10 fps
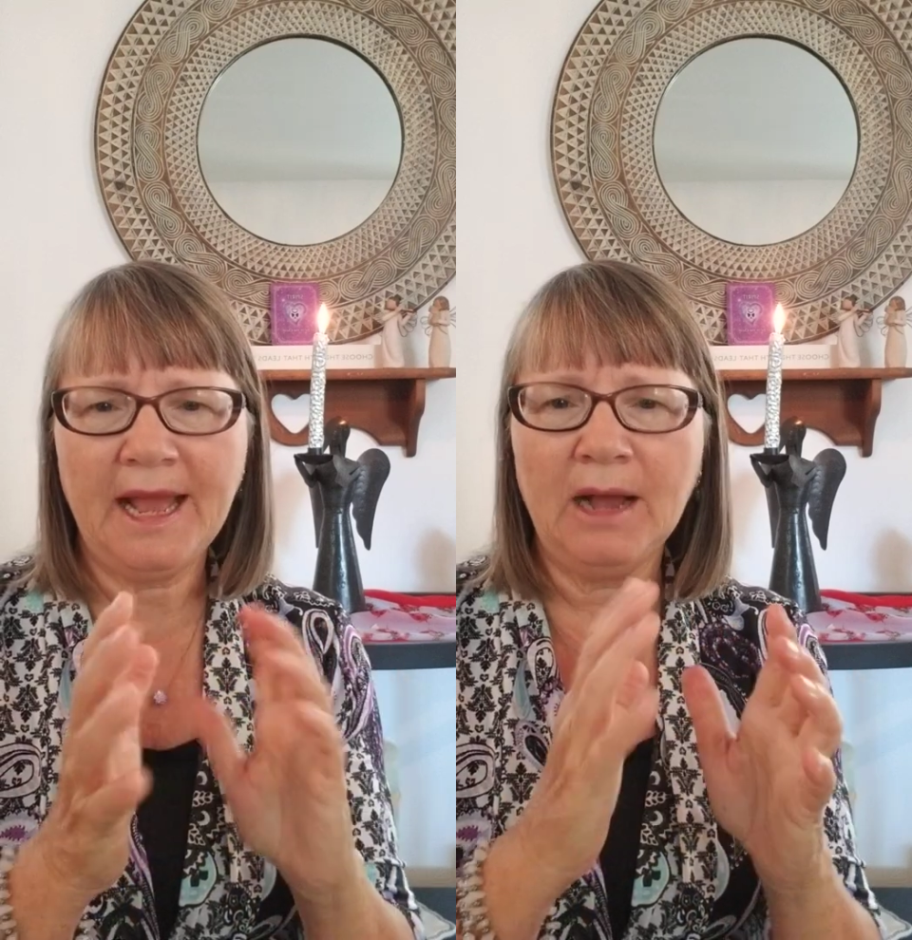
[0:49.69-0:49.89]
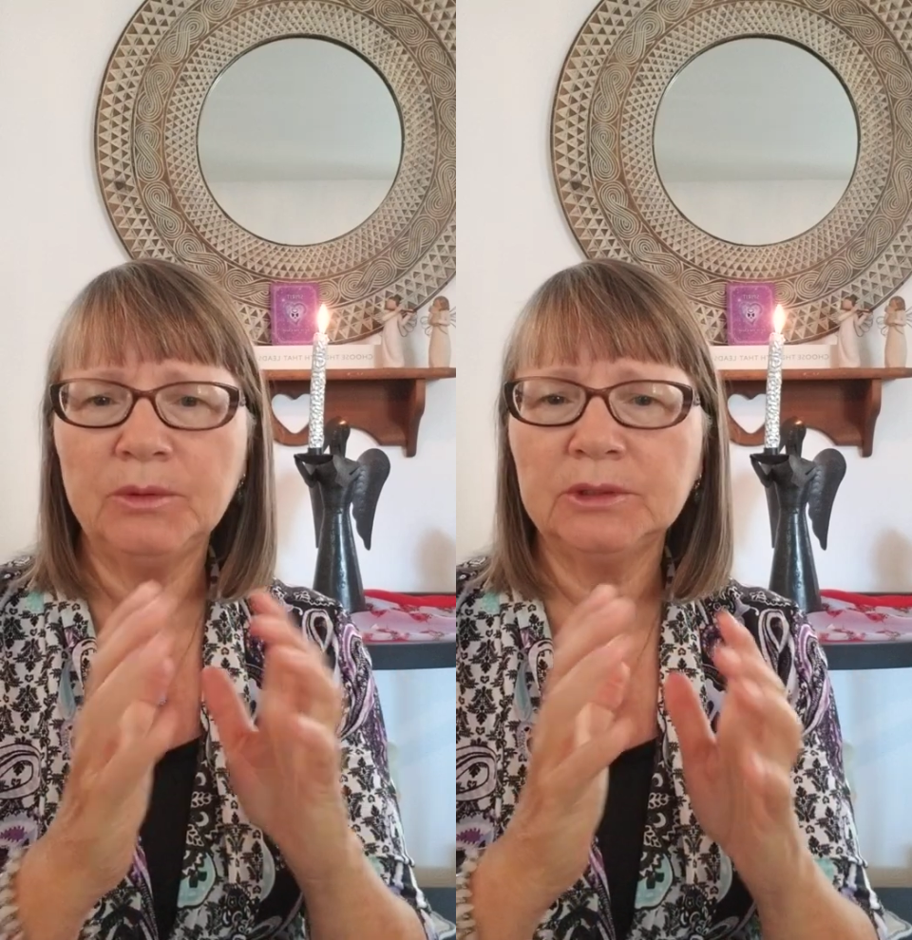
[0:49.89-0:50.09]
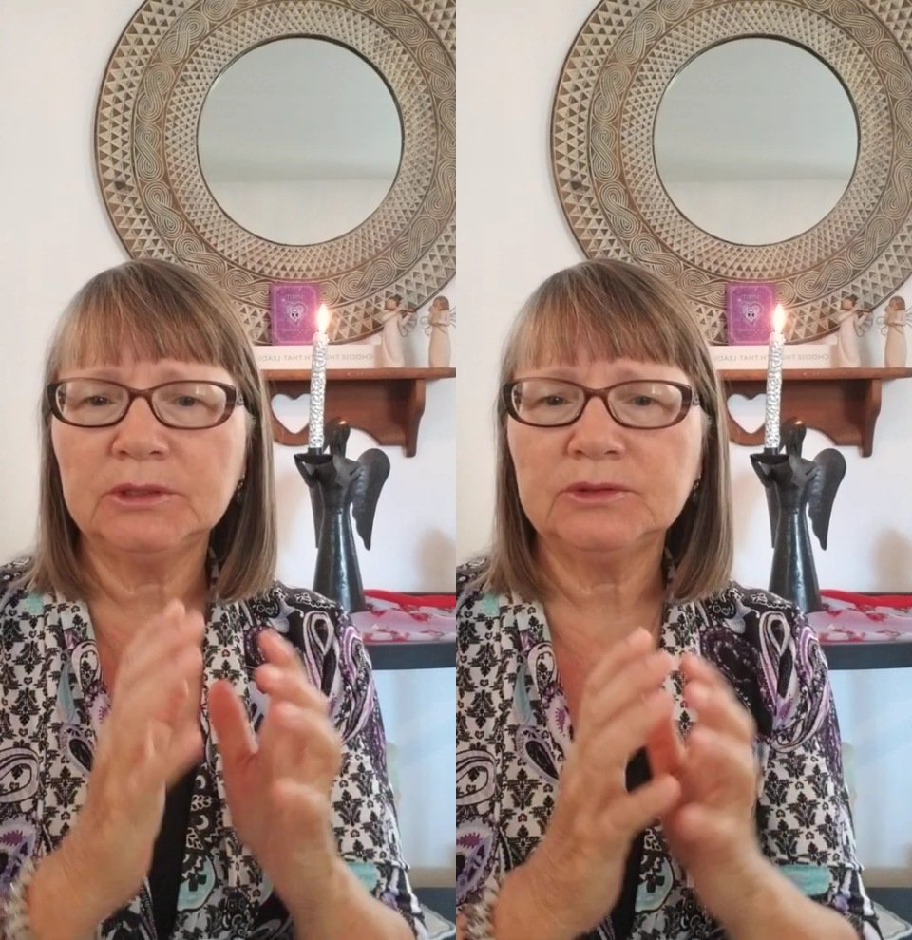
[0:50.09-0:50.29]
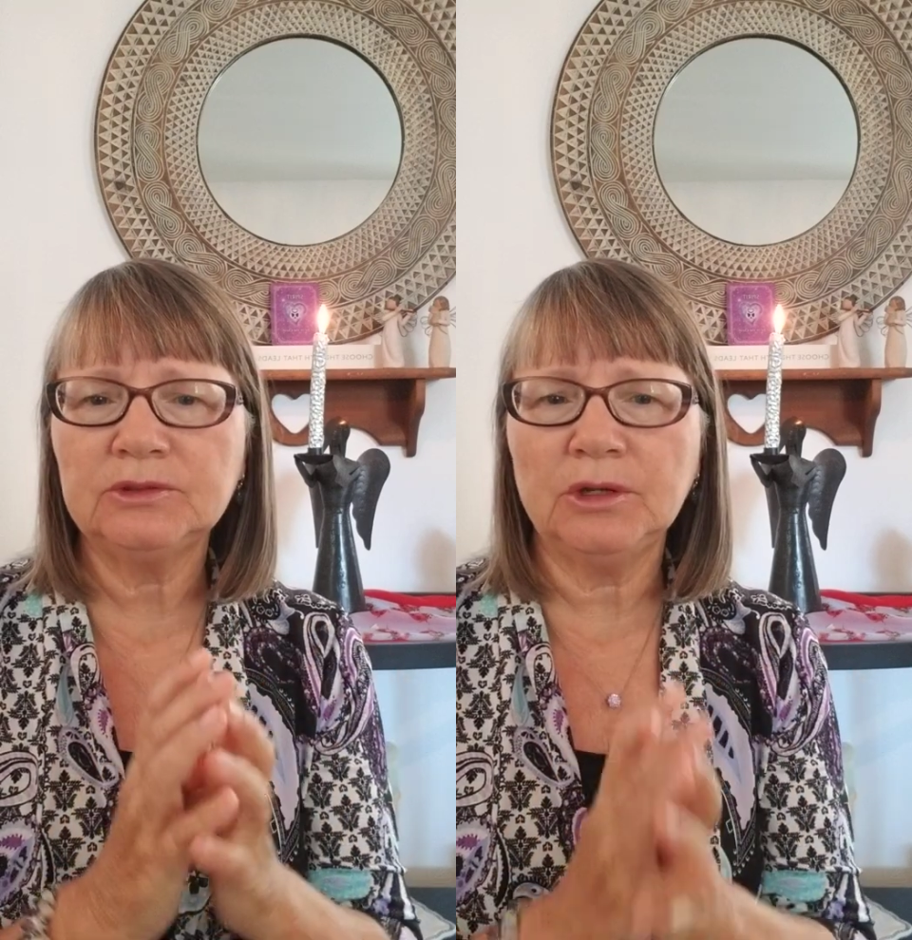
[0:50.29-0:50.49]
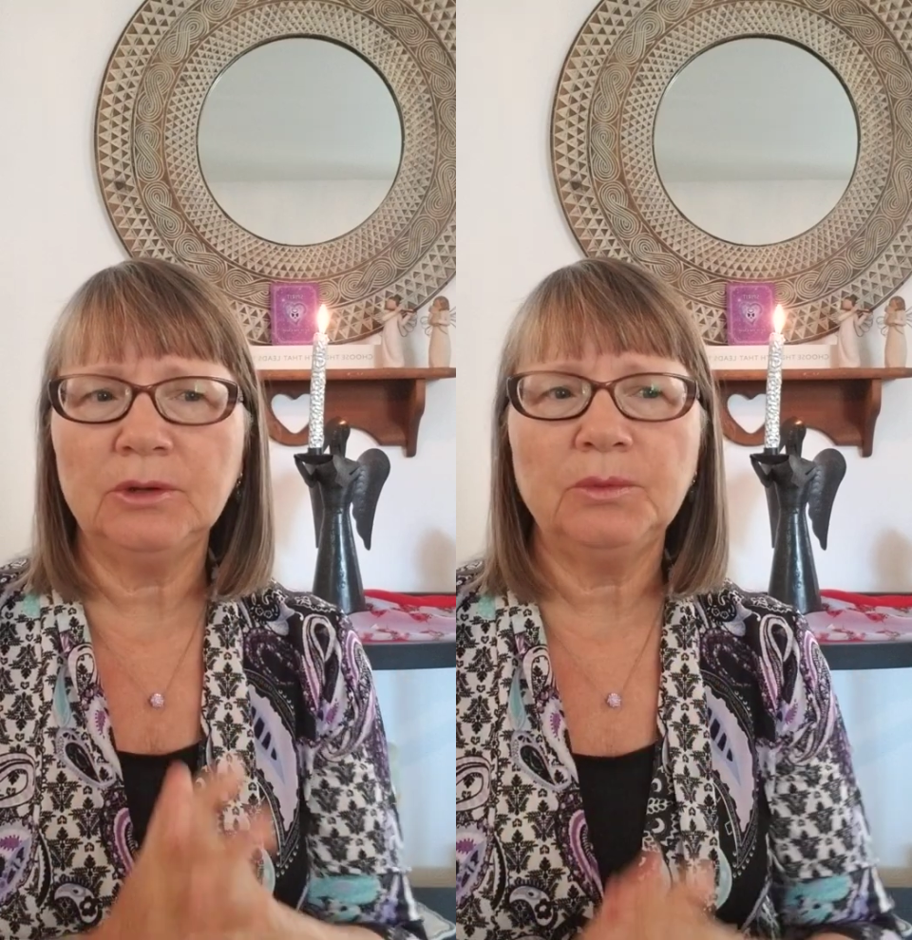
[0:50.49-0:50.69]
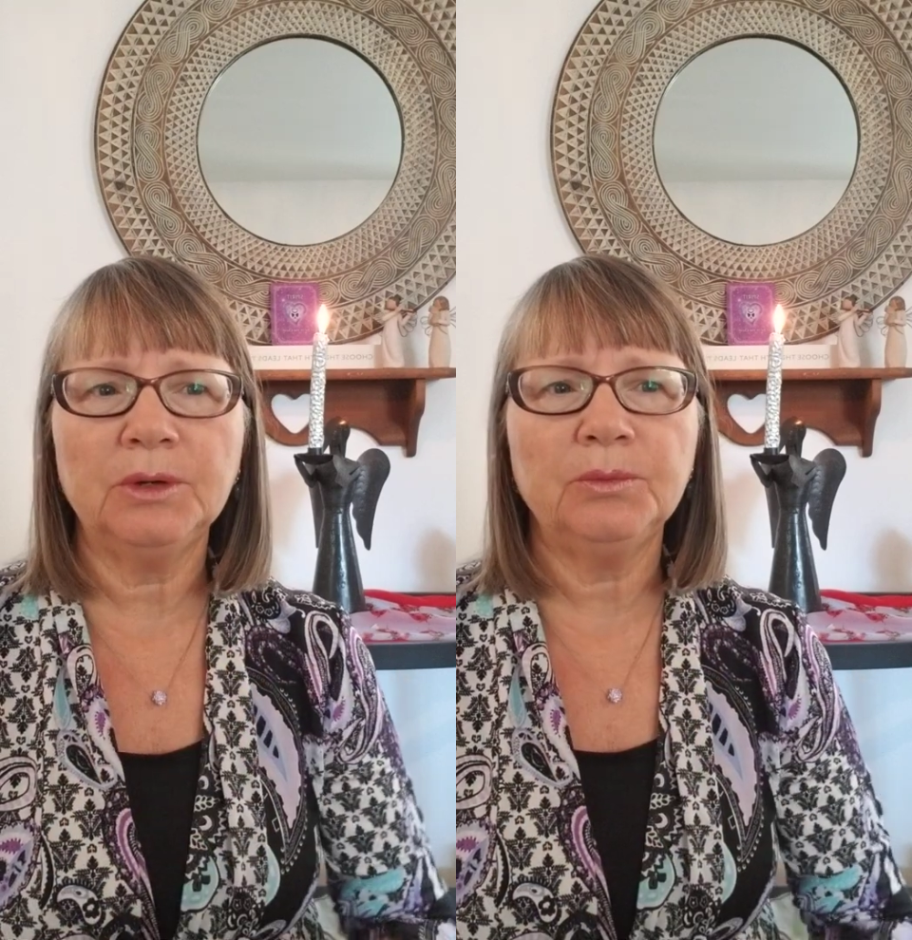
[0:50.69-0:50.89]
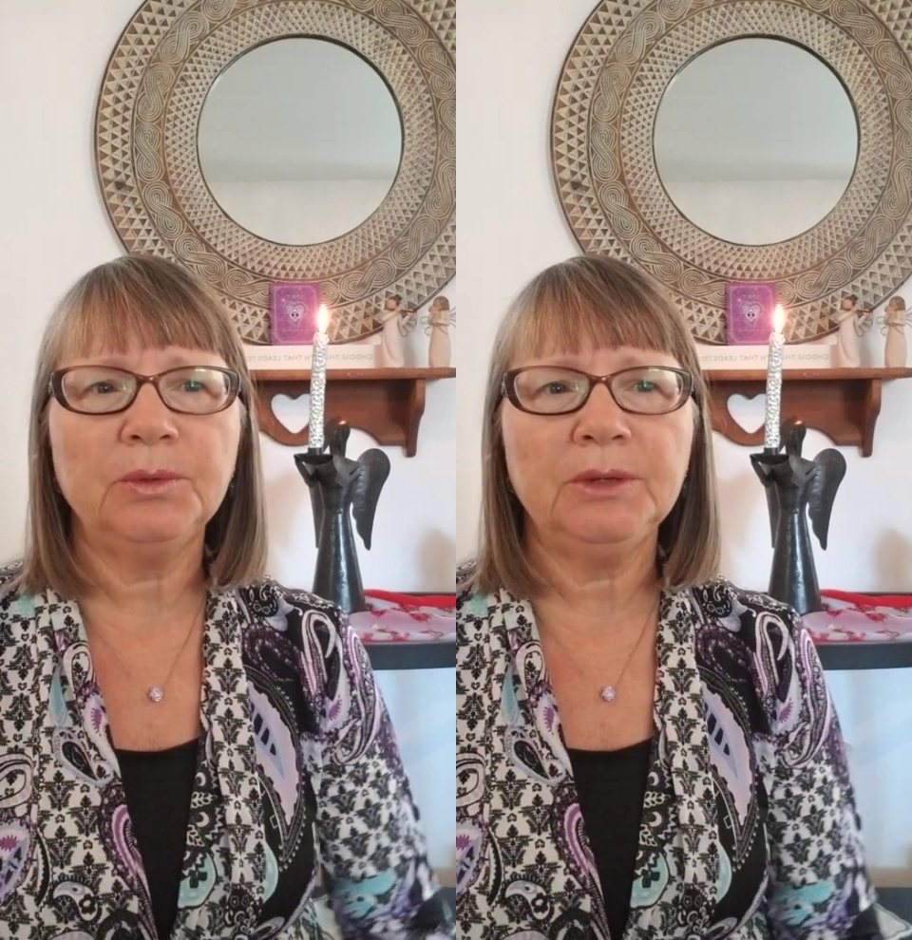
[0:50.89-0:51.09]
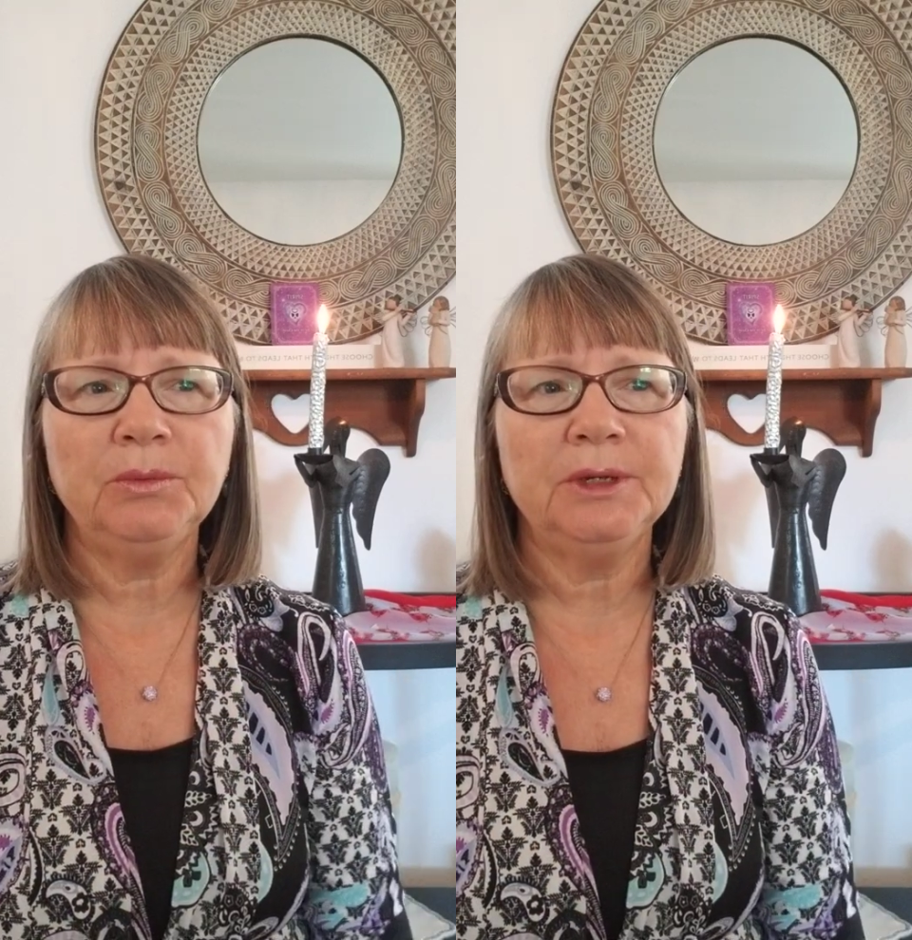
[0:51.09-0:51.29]
hour or so where
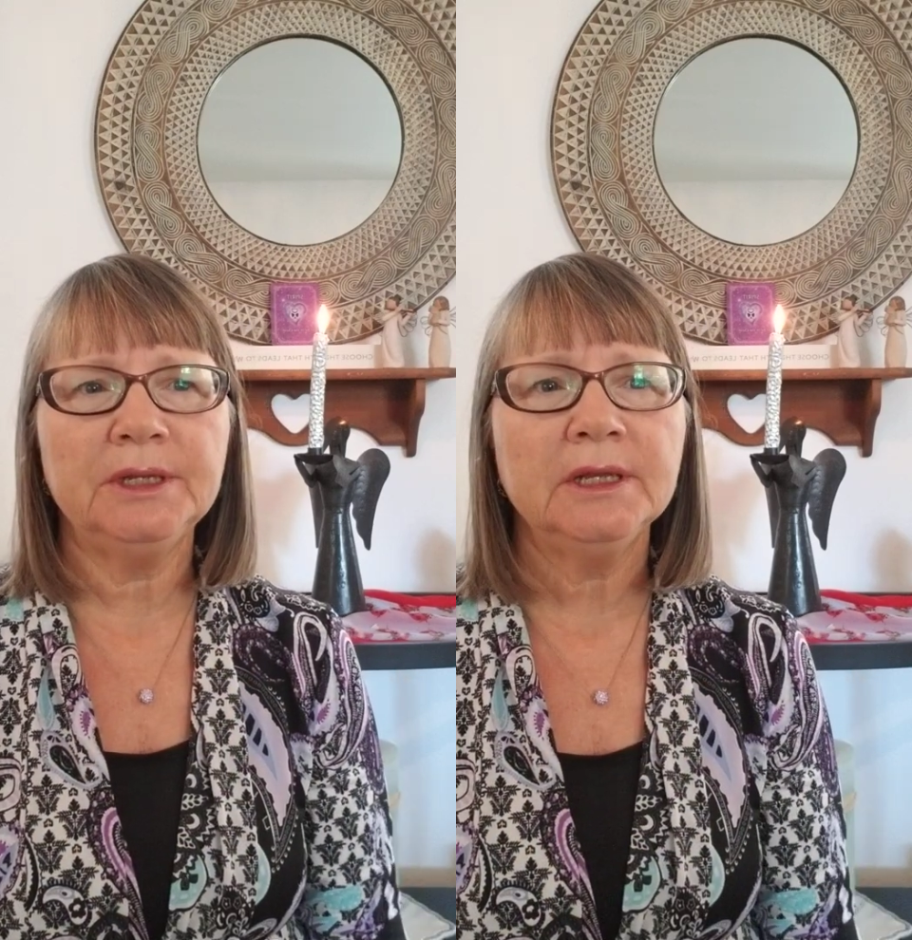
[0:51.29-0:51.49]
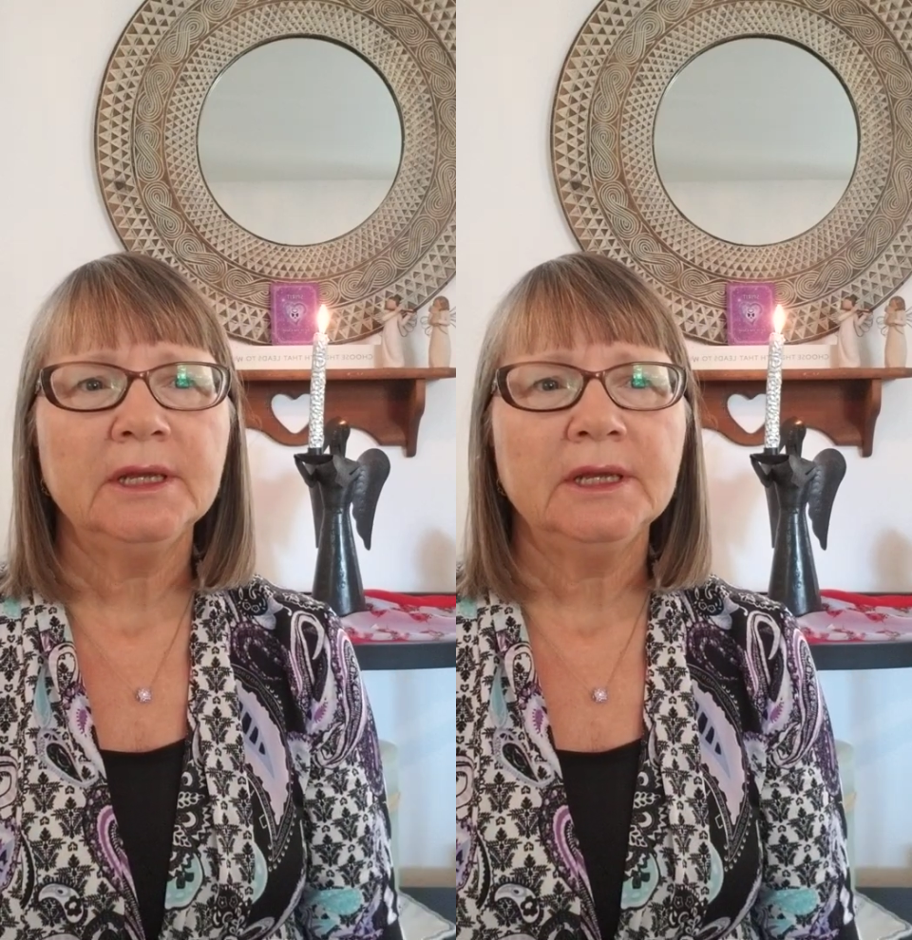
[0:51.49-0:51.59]
we would